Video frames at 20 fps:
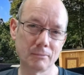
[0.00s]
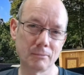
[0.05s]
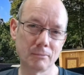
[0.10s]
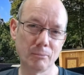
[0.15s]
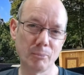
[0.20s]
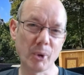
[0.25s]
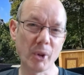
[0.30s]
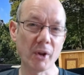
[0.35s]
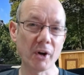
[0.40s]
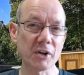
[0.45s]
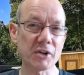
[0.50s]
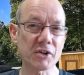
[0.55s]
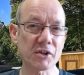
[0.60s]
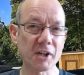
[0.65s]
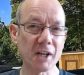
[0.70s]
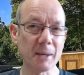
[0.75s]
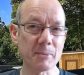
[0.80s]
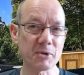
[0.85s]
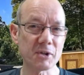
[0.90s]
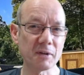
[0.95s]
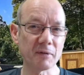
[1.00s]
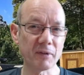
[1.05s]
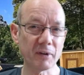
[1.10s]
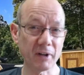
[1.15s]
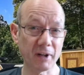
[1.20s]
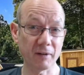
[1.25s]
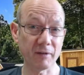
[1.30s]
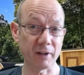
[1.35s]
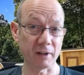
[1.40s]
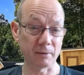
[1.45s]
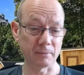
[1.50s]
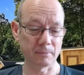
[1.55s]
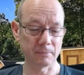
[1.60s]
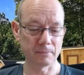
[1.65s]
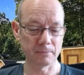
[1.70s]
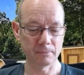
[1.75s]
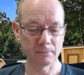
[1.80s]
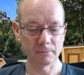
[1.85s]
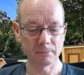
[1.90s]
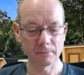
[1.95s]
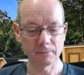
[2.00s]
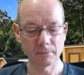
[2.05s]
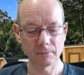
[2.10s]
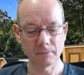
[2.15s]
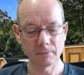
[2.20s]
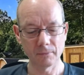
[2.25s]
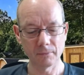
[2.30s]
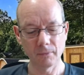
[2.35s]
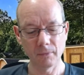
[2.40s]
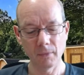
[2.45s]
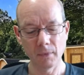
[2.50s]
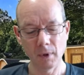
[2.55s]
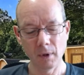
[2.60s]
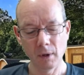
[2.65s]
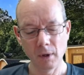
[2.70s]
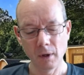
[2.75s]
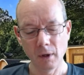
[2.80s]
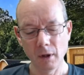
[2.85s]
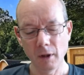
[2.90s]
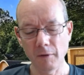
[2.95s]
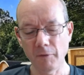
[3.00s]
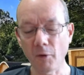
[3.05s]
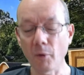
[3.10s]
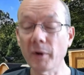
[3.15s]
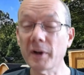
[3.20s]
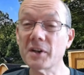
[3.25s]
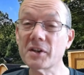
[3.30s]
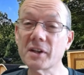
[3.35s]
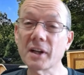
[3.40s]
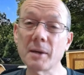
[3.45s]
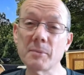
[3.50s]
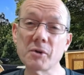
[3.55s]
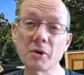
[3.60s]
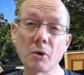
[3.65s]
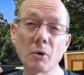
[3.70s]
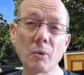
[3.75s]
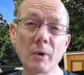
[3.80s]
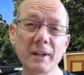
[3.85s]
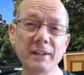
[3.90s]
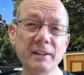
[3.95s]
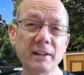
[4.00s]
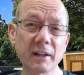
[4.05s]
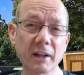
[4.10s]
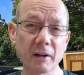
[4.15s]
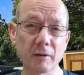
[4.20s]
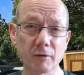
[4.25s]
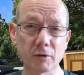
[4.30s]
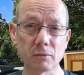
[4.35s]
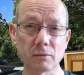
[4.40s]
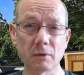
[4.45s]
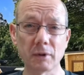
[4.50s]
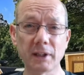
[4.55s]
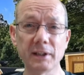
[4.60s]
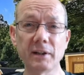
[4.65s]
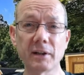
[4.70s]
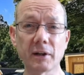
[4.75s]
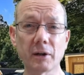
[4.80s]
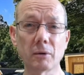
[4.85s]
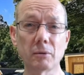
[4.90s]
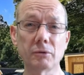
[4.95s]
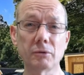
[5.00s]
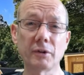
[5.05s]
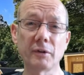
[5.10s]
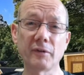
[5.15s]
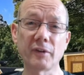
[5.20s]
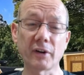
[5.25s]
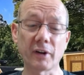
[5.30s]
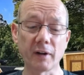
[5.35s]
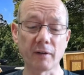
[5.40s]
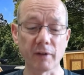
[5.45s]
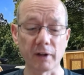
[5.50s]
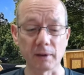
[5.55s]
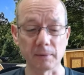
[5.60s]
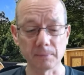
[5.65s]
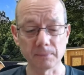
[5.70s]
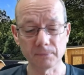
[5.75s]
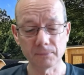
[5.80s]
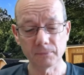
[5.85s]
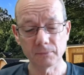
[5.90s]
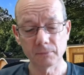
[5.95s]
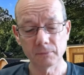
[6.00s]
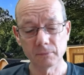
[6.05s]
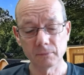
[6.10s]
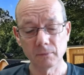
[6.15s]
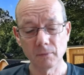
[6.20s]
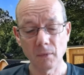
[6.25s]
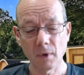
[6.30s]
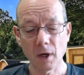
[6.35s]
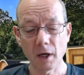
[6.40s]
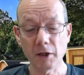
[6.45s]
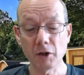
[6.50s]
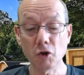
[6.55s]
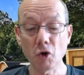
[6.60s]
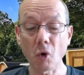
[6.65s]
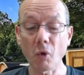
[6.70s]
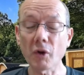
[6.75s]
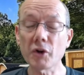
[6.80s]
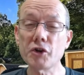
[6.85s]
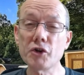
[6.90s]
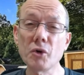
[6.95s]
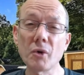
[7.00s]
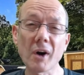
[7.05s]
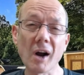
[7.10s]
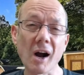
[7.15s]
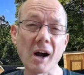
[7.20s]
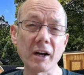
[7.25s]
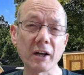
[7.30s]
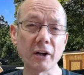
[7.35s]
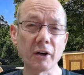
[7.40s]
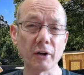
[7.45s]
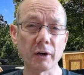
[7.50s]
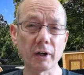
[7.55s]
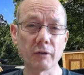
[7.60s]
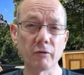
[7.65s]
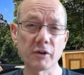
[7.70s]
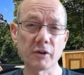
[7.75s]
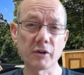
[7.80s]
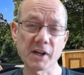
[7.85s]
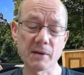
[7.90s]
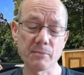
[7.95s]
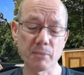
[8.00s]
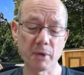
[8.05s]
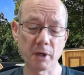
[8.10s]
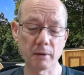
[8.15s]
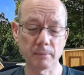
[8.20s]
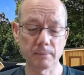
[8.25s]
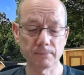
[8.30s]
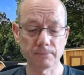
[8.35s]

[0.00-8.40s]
But there is steps to forgiving. The following steps are all integral to forgiving. Acknowledge your anger and resentment.